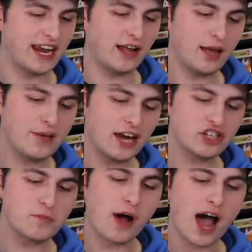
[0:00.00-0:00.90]
Now, let me
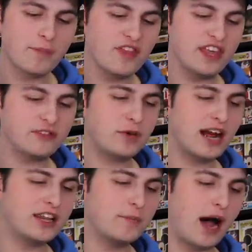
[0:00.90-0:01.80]
actually pop this one
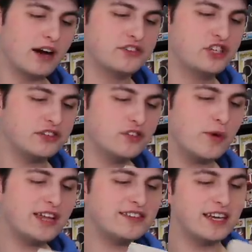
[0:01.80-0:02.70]
out of the box just so
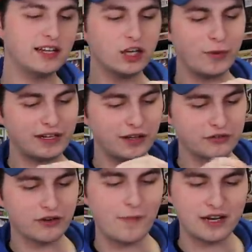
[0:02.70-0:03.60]
we can see it a little bit
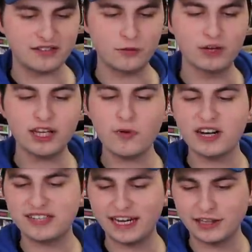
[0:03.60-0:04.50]
closer up because I really want
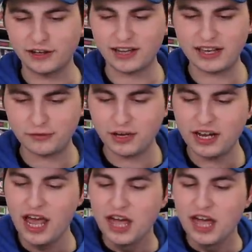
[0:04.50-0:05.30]
to take a look at this one